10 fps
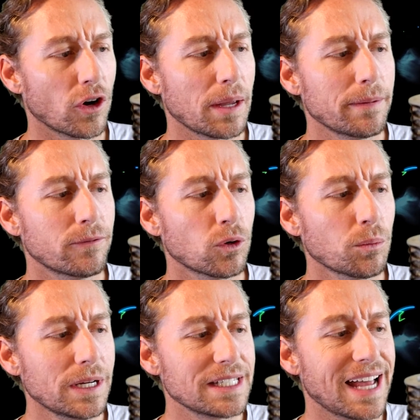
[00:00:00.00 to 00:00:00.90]
Okay,
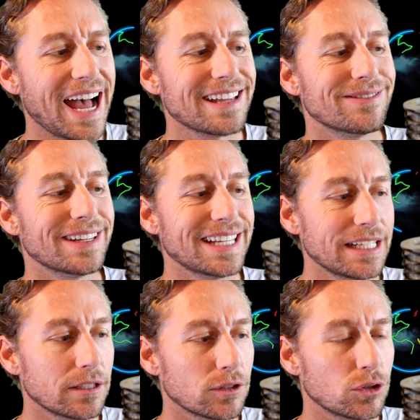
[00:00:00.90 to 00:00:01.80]
before we dive
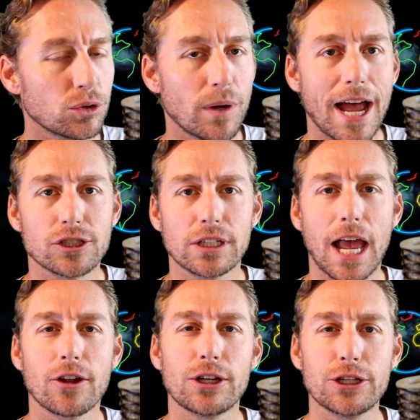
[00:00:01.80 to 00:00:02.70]
into actually
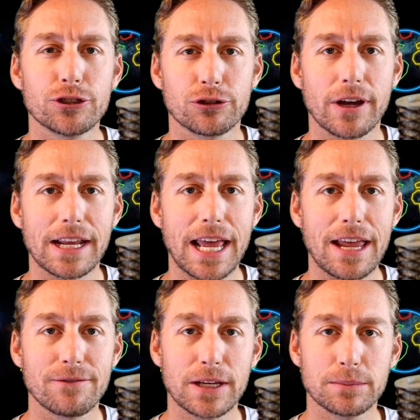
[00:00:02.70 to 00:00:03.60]
how to integrate
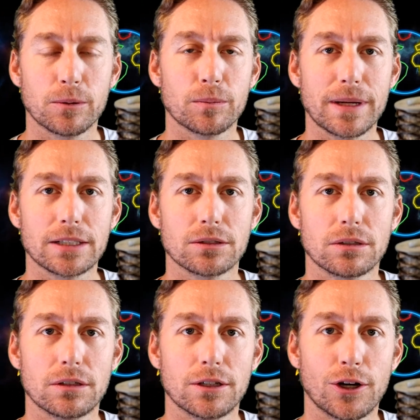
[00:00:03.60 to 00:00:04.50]
a Facebook
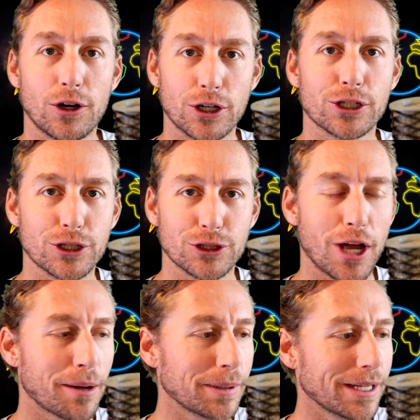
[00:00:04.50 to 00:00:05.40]
Pixel on a
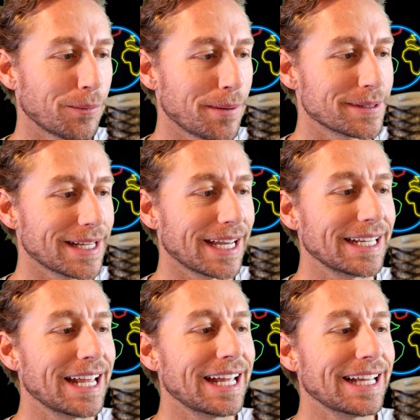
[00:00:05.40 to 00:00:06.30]
Kajabi
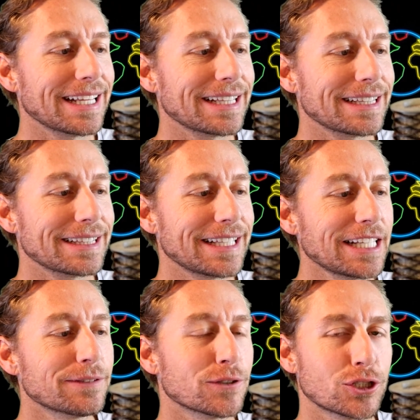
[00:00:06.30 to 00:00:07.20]
website,
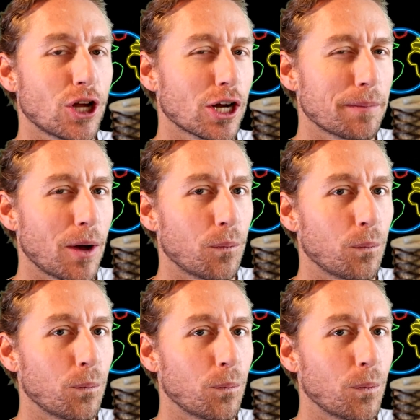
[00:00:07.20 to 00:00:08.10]
let's first talk
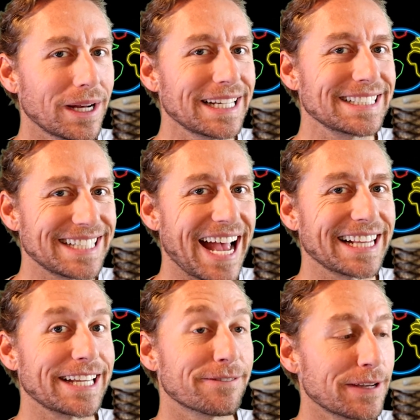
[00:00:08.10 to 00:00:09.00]
about what
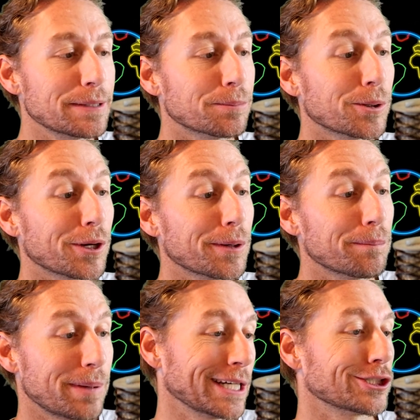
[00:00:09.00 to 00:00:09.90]
exactly a Facebook
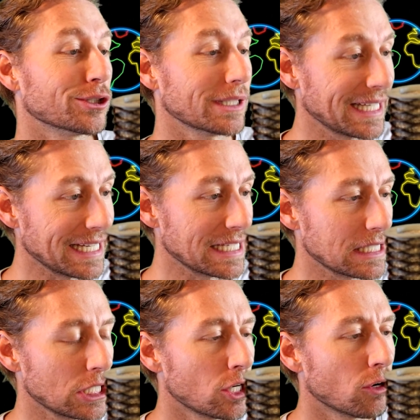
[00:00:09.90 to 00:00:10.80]
pixel
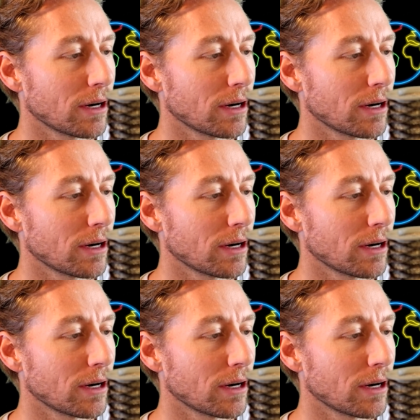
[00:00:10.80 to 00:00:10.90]
is.